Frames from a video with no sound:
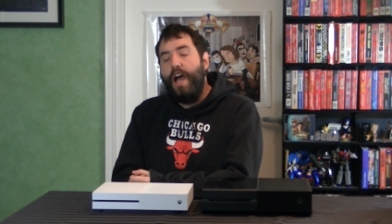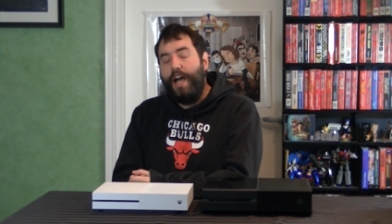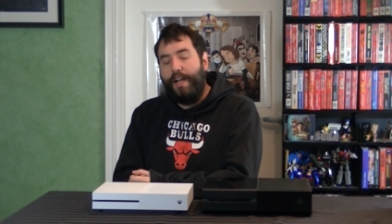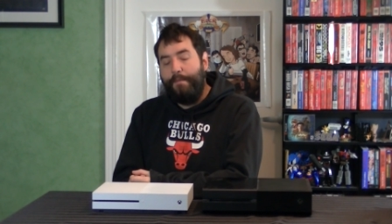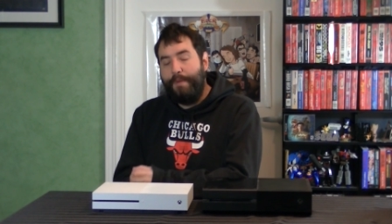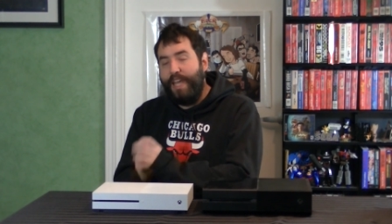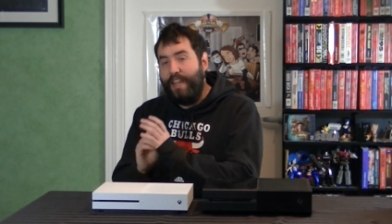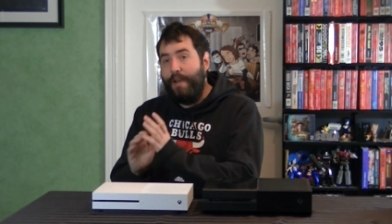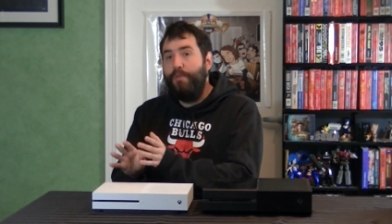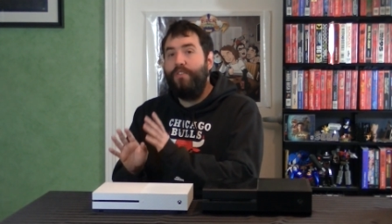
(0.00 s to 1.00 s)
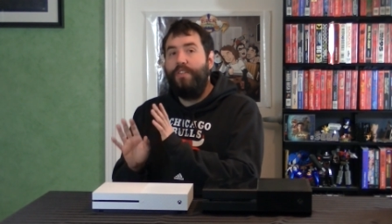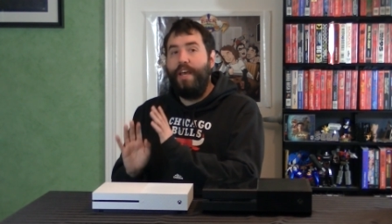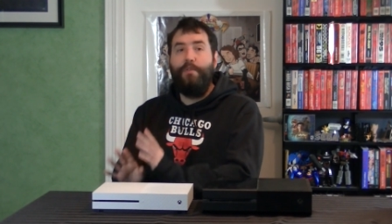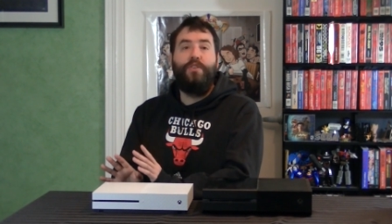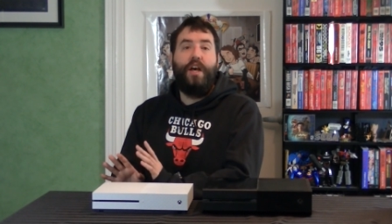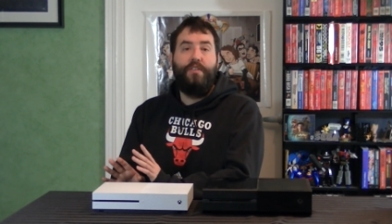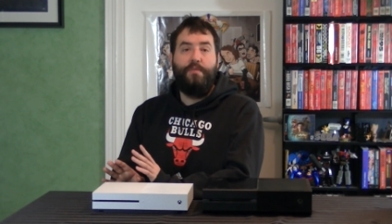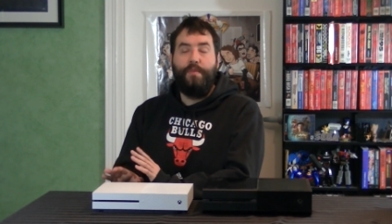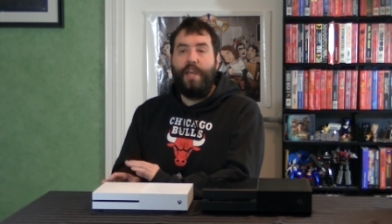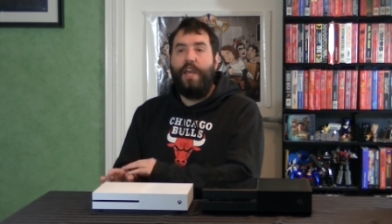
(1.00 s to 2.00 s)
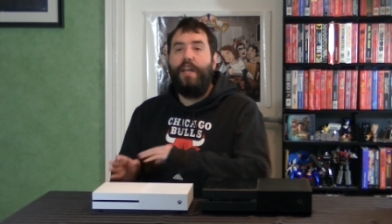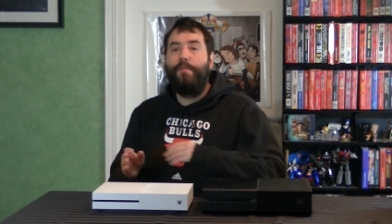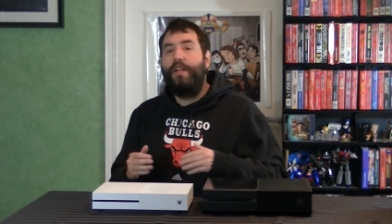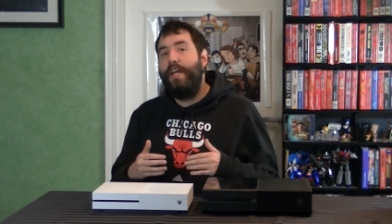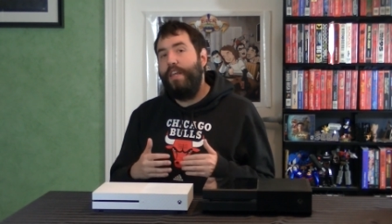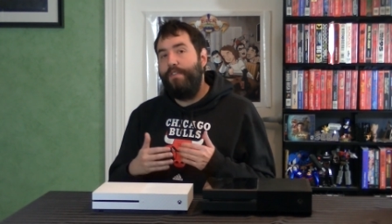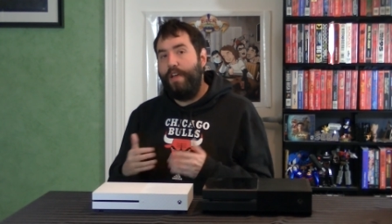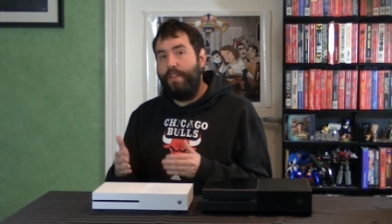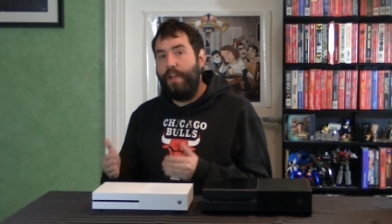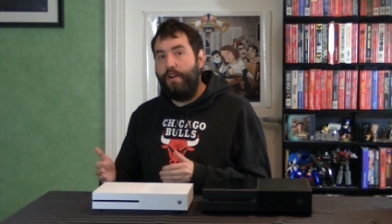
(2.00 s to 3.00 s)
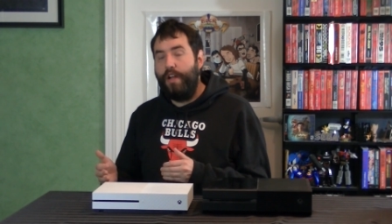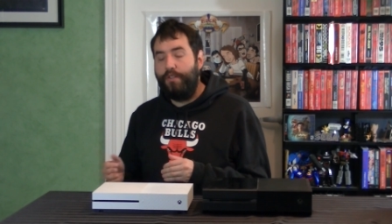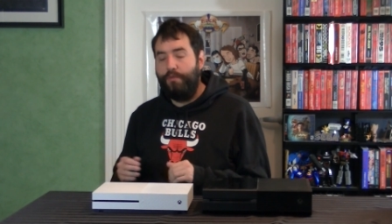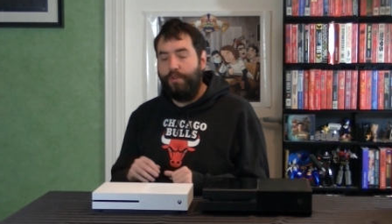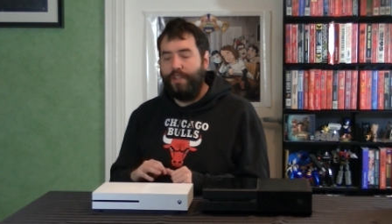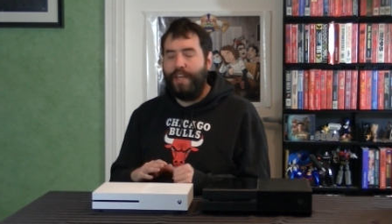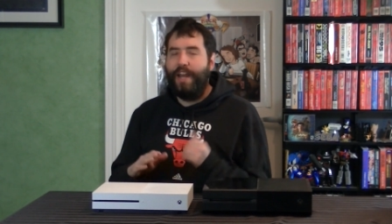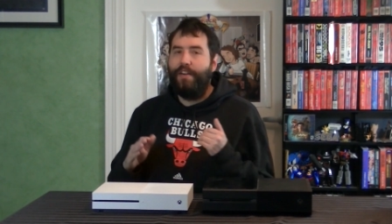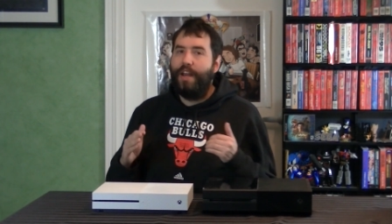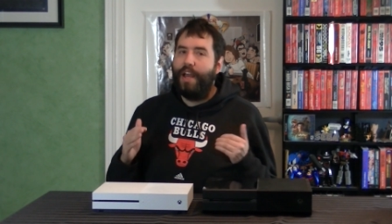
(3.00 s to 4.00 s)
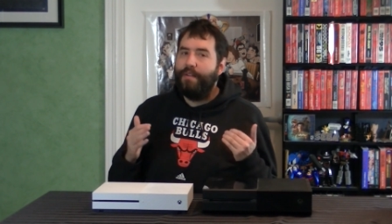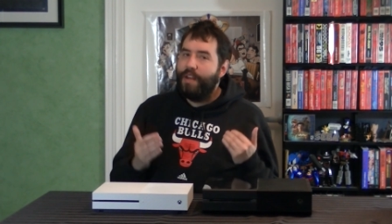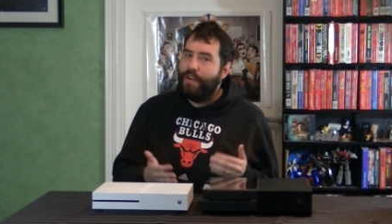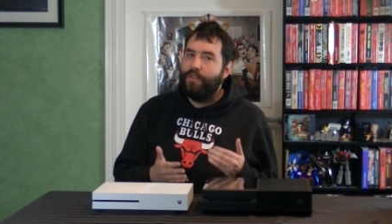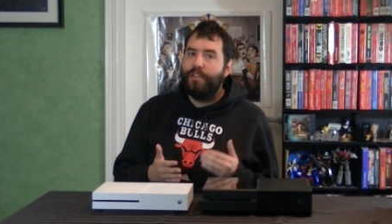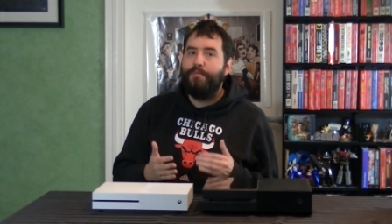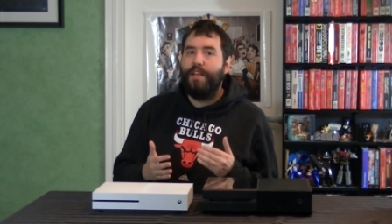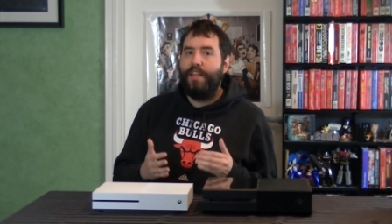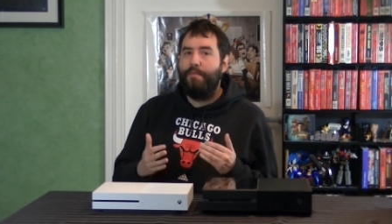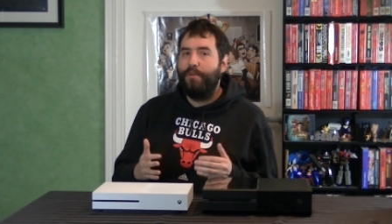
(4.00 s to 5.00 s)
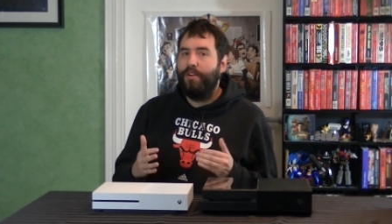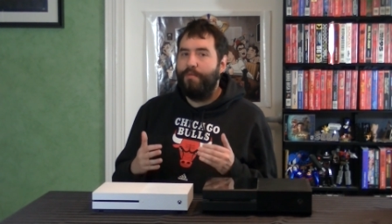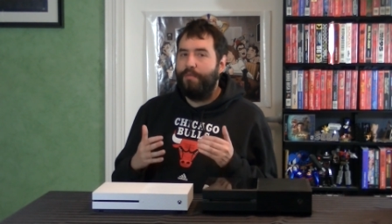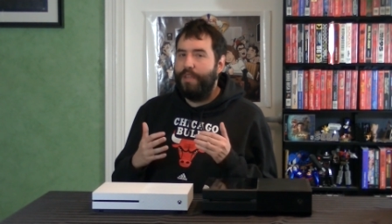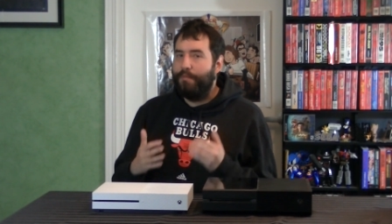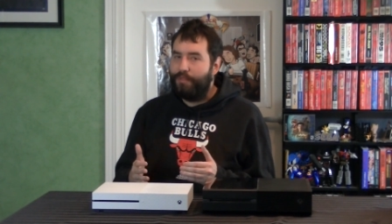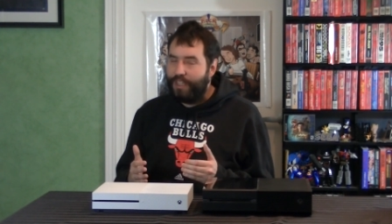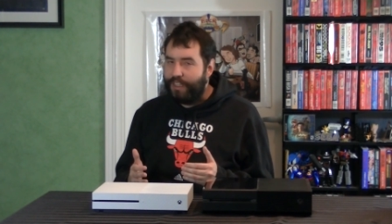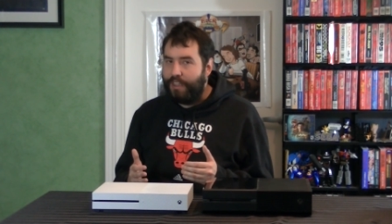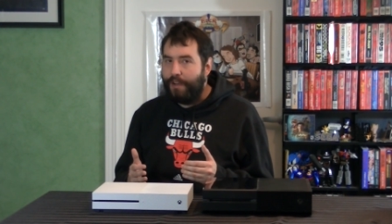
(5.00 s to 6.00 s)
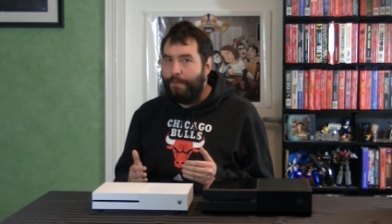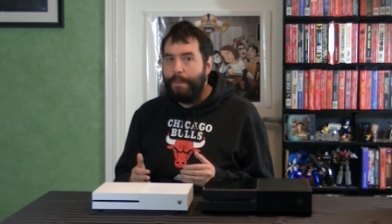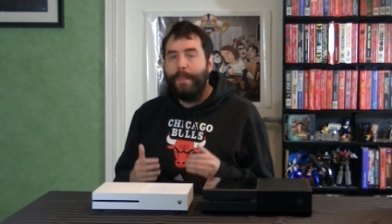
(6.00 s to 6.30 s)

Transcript: But yeah, that was awesome, and I'm glad they are actually rolling that out. I never expect that program to be completed, though.